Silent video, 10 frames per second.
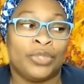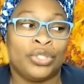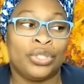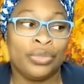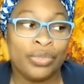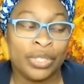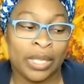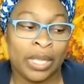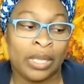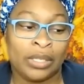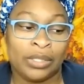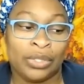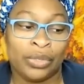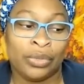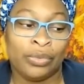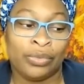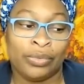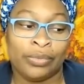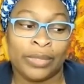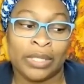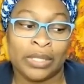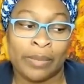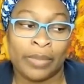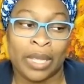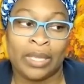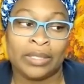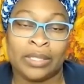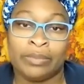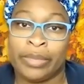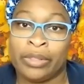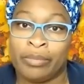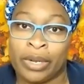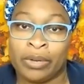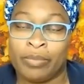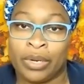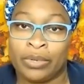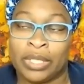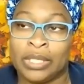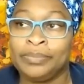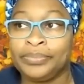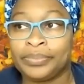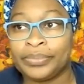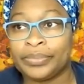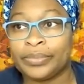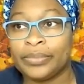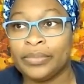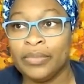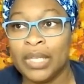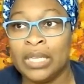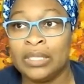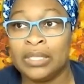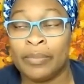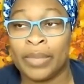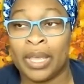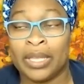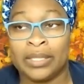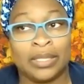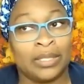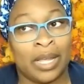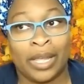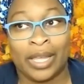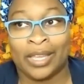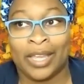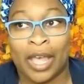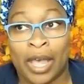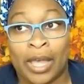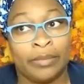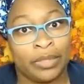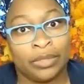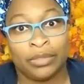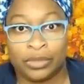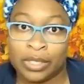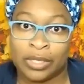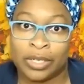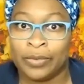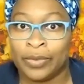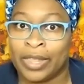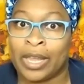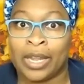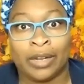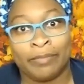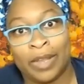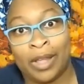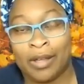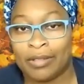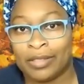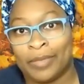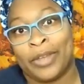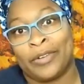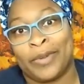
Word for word: choosing to, in some cases, be the better person. In some cases, I I am still struggling with that. I'm not the better